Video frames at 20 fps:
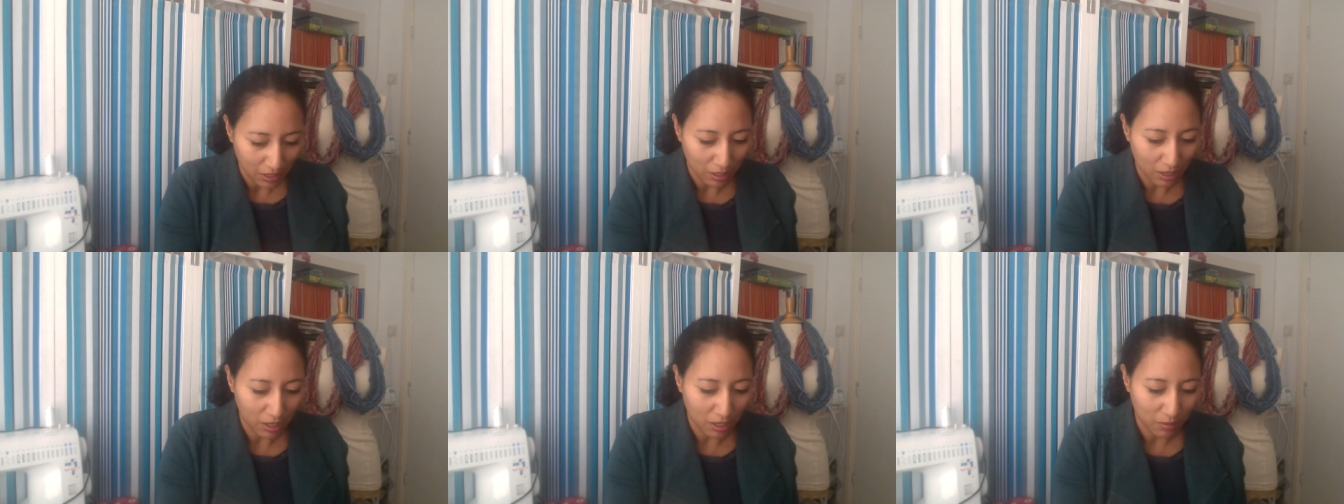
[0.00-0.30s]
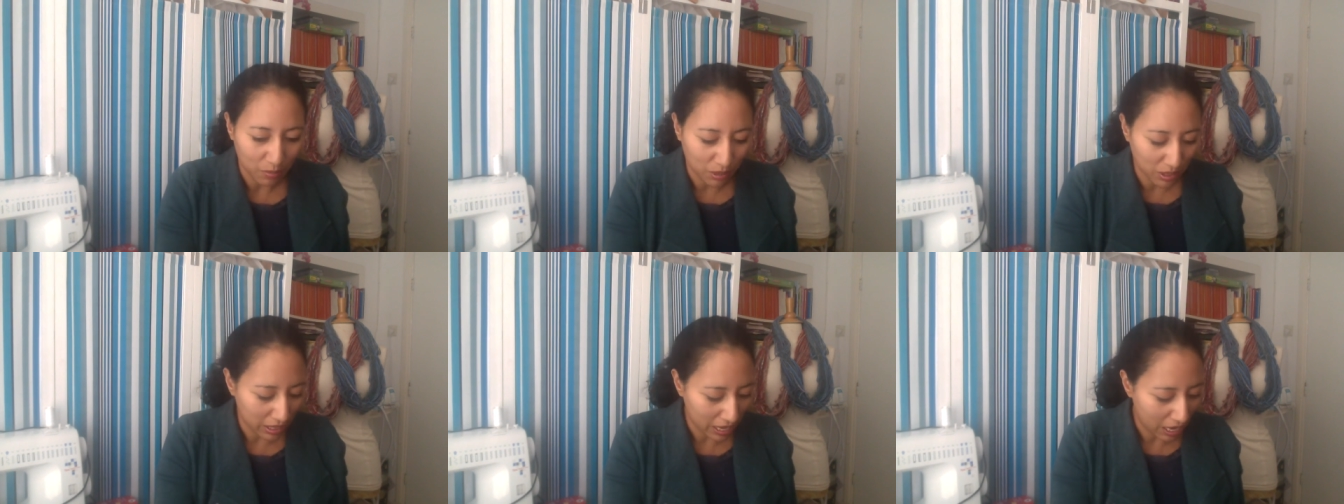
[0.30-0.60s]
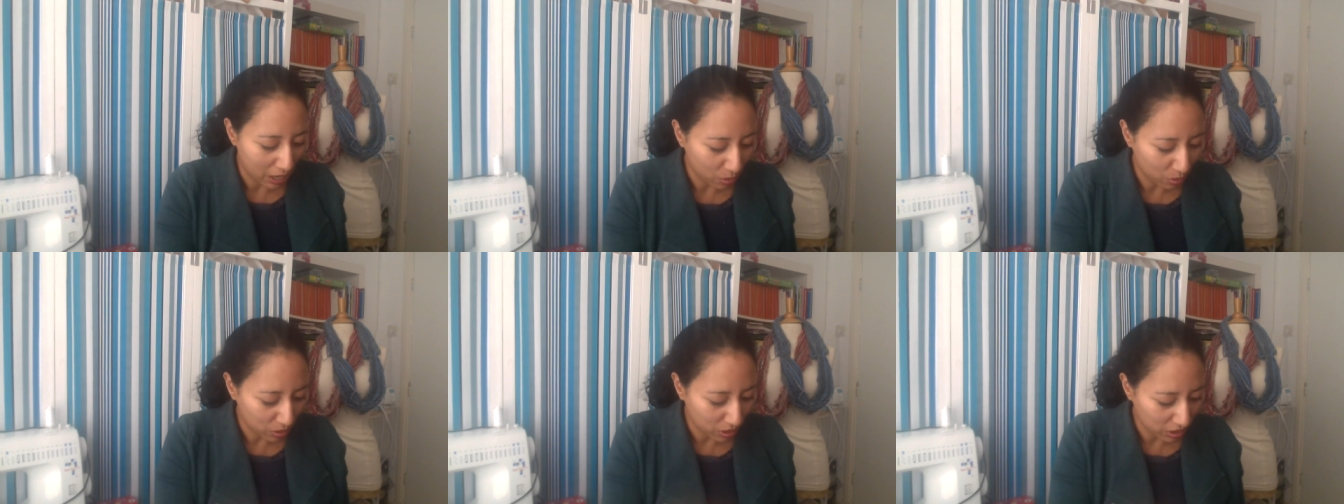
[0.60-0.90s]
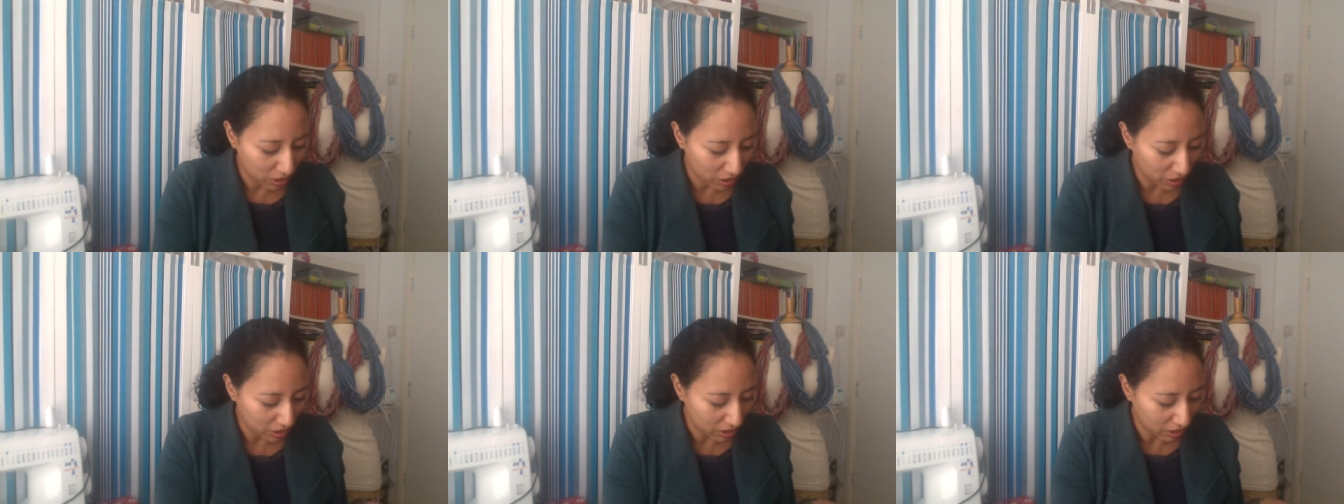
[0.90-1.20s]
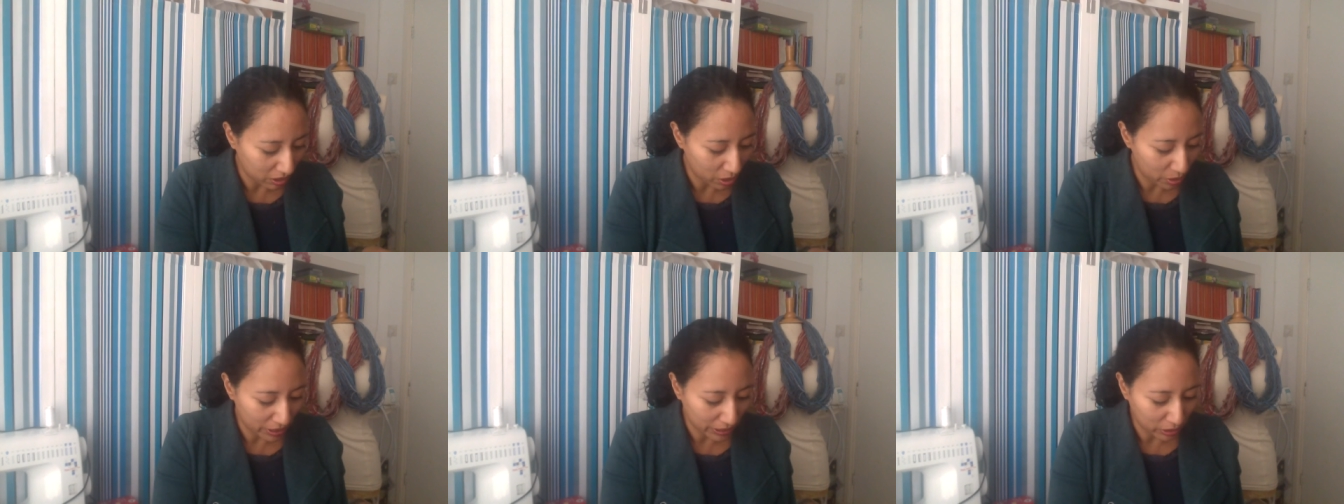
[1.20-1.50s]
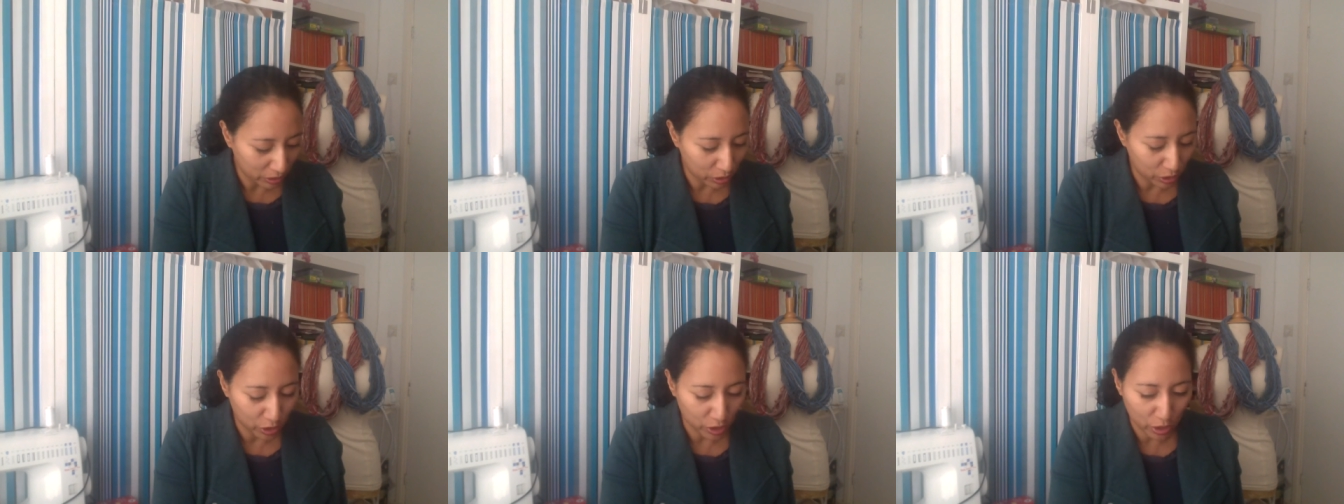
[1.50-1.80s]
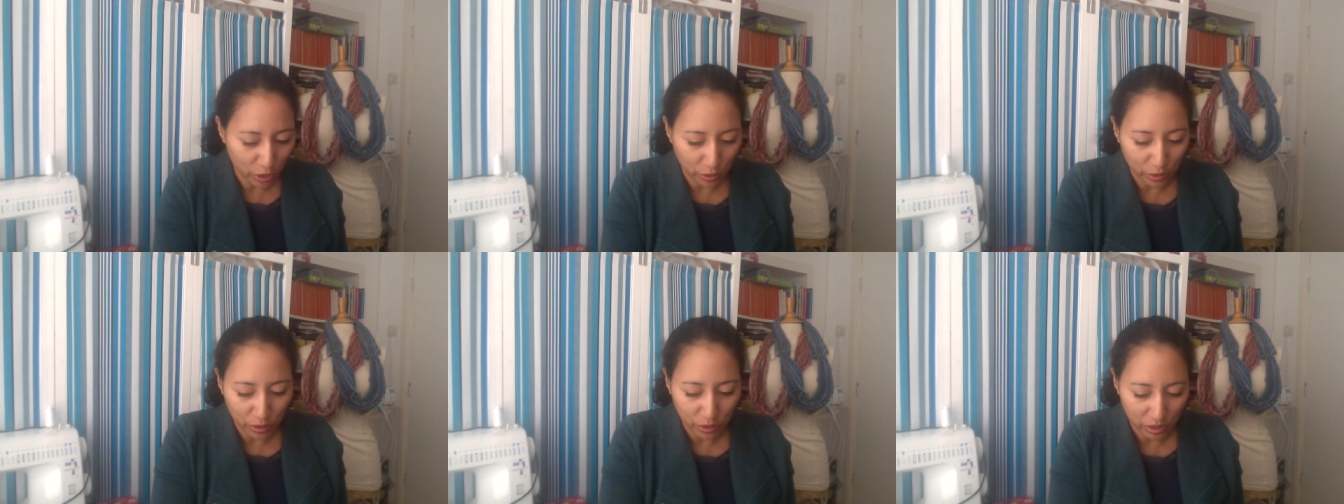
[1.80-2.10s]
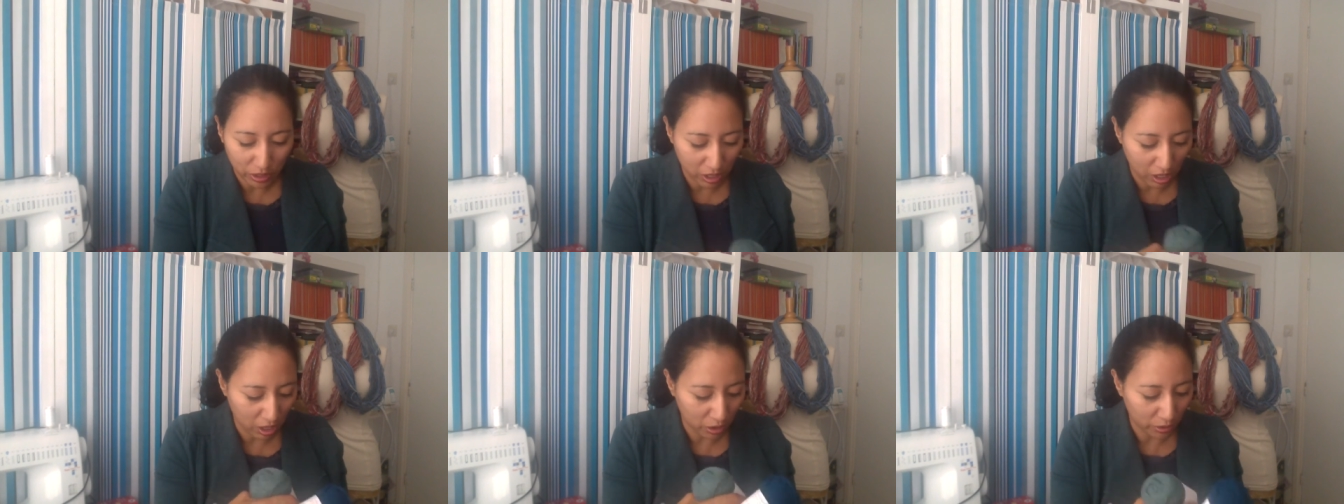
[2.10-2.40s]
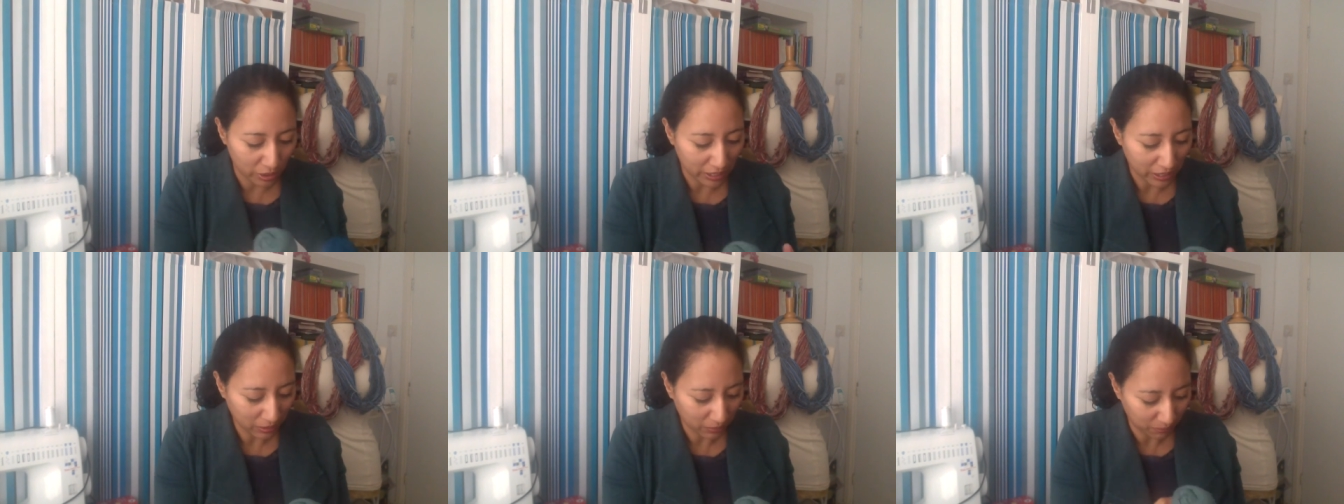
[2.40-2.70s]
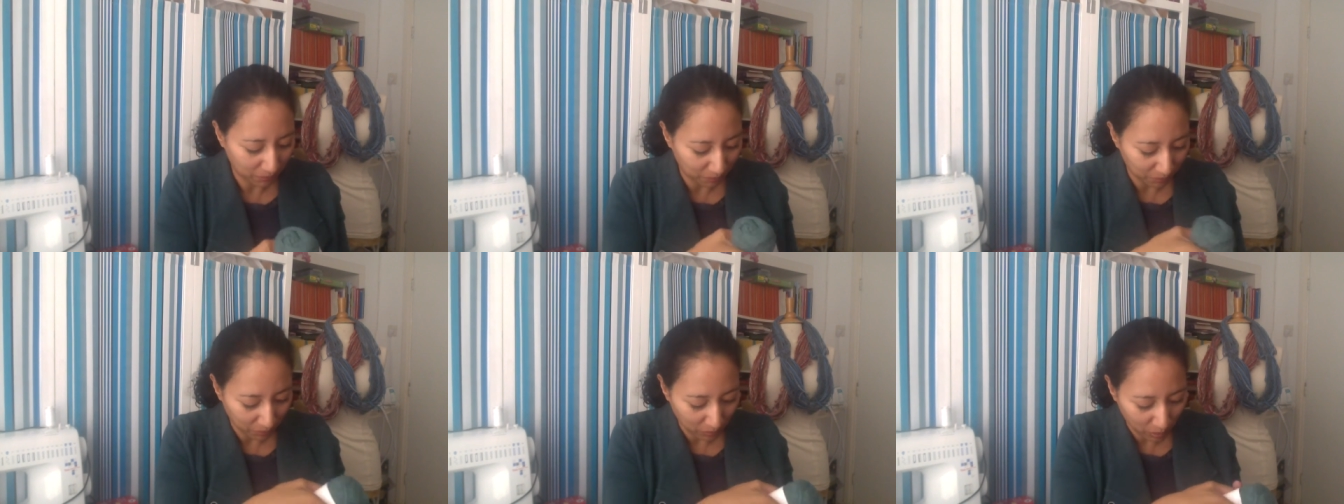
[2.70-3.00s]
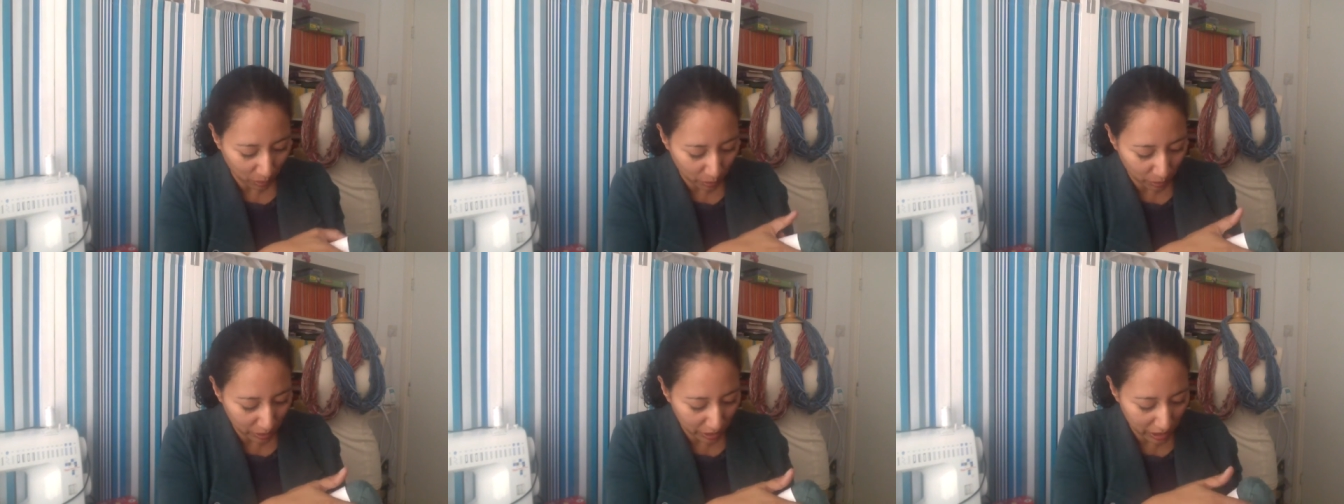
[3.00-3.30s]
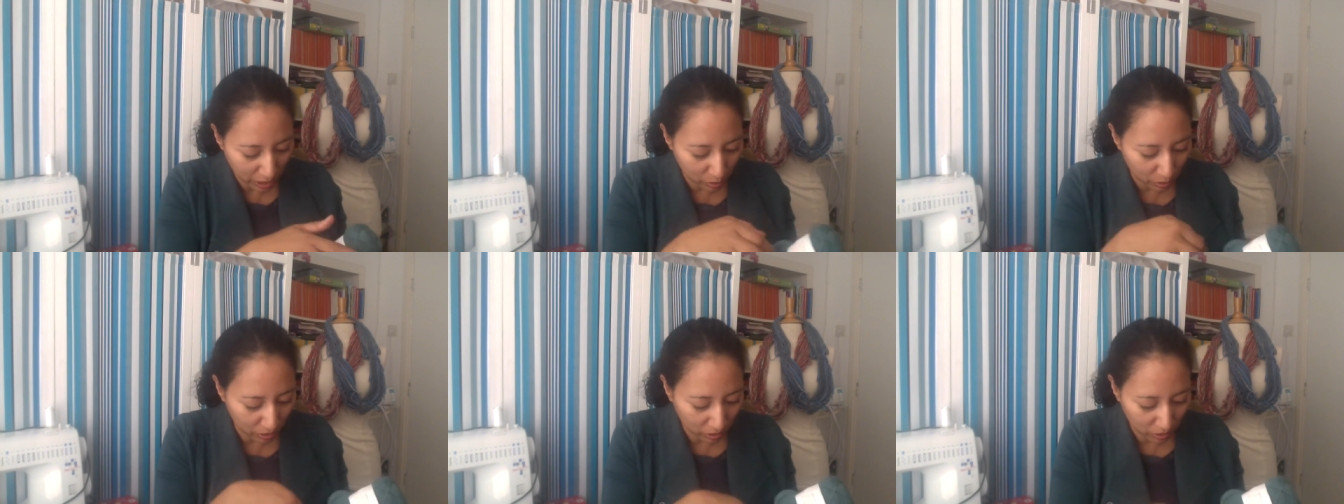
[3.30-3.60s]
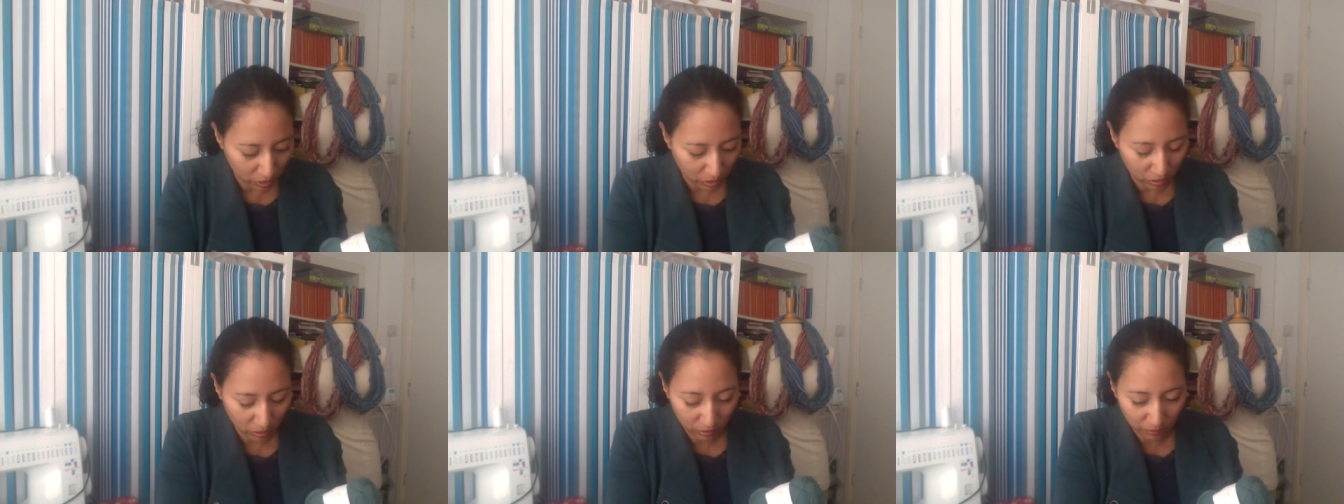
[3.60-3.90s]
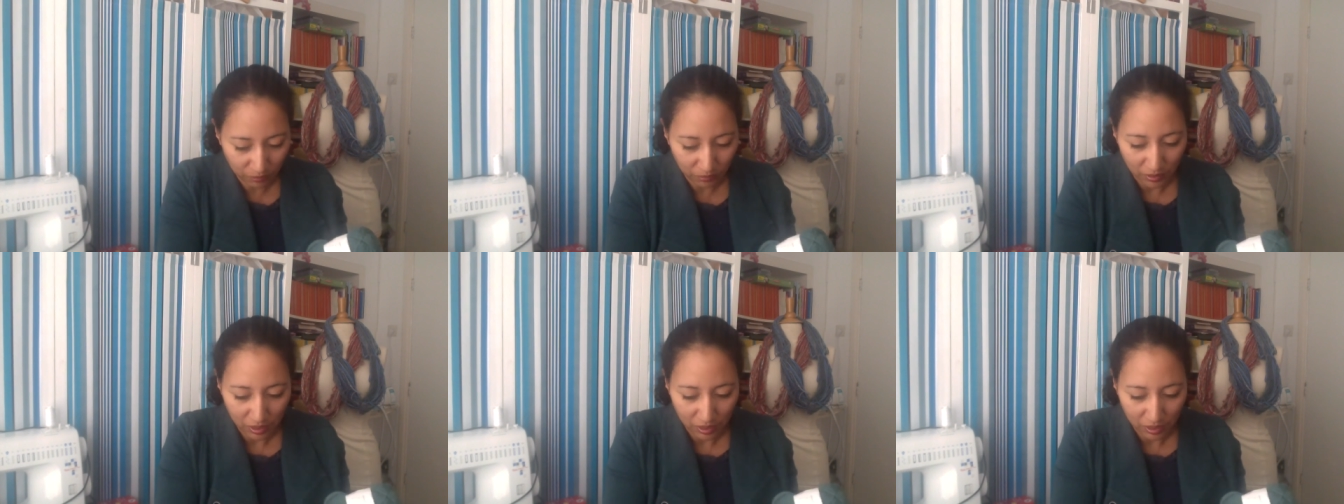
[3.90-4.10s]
But I was going to show you the coloring, which I will do.